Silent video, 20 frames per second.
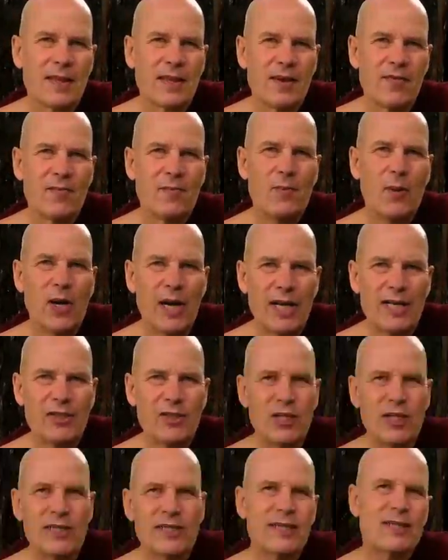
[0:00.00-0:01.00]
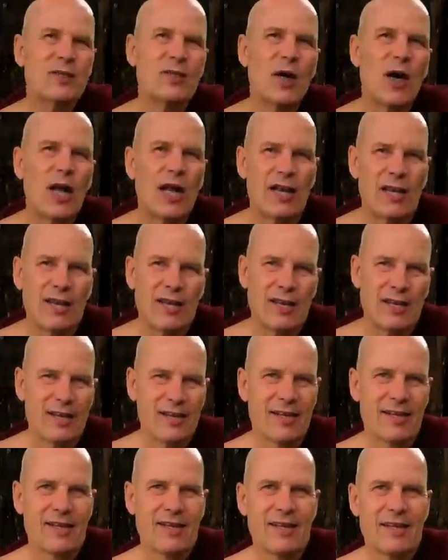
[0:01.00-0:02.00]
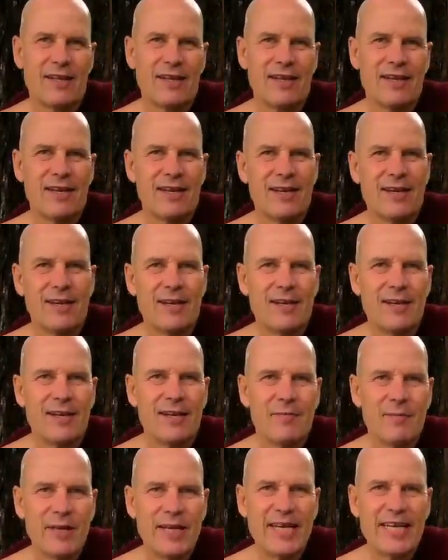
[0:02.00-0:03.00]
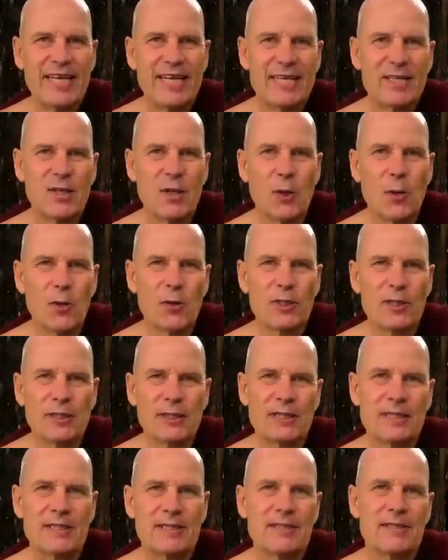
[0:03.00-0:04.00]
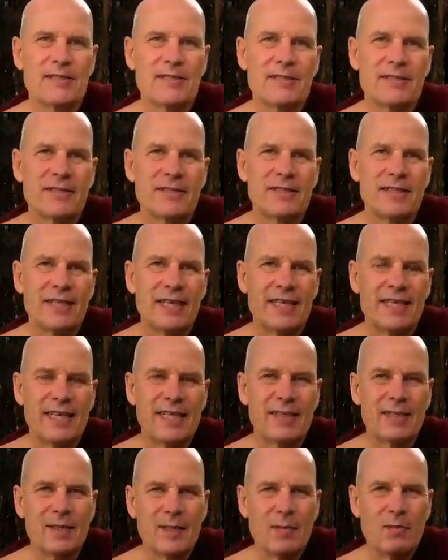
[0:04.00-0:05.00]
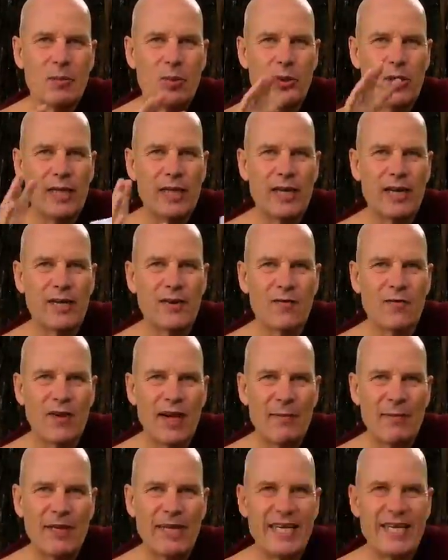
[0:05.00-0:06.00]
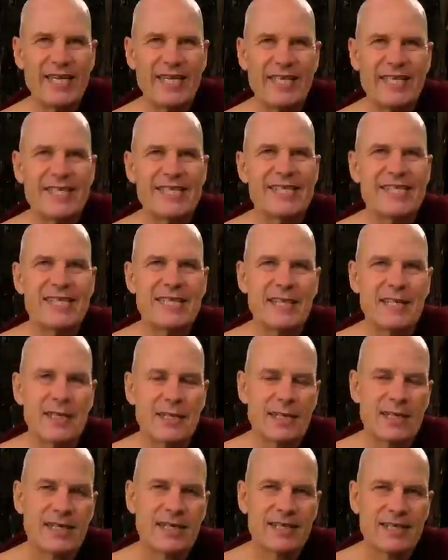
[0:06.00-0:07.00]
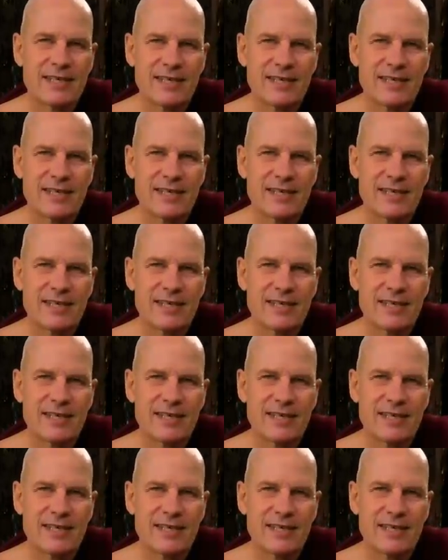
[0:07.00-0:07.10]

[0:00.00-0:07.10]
of polishing the doll, making it golden, and then wrapping it in silk.